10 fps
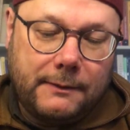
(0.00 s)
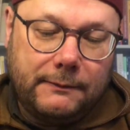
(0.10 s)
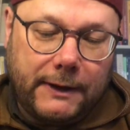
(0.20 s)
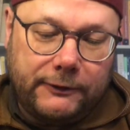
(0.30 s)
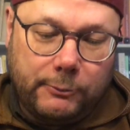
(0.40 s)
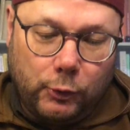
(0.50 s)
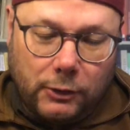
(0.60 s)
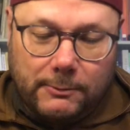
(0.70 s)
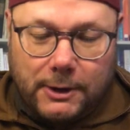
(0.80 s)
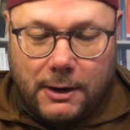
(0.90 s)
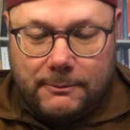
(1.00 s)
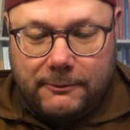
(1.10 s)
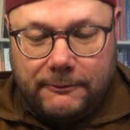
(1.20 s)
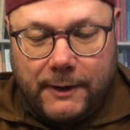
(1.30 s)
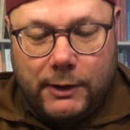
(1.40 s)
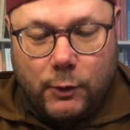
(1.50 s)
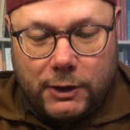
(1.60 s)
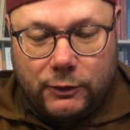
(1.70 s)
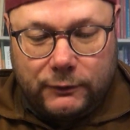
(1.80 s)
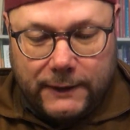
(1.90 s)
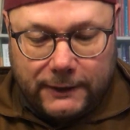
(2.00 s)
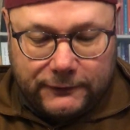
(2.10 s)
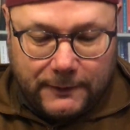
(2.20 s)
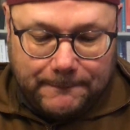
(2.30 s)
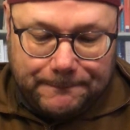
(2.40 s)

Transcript: That's Bulugh al-Maram, very well-known text.